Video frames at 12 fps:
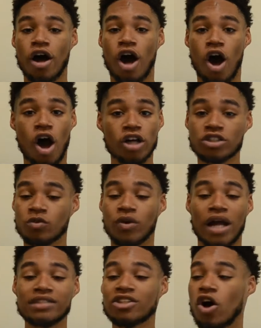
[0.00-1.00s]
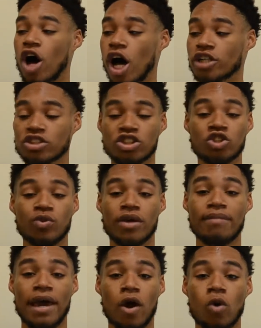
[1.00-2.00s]
When I saw Oscar
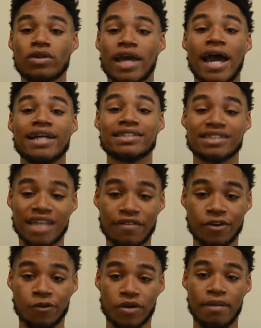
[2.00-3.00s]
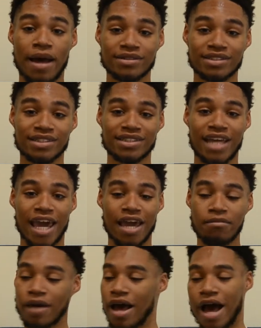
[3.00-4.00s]
Schwebe only had 7 rebounds in this
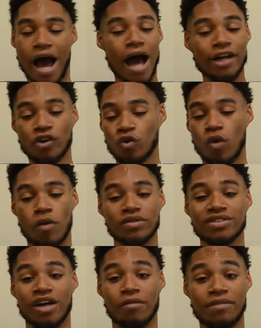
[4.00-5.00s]
game, I knew what was up.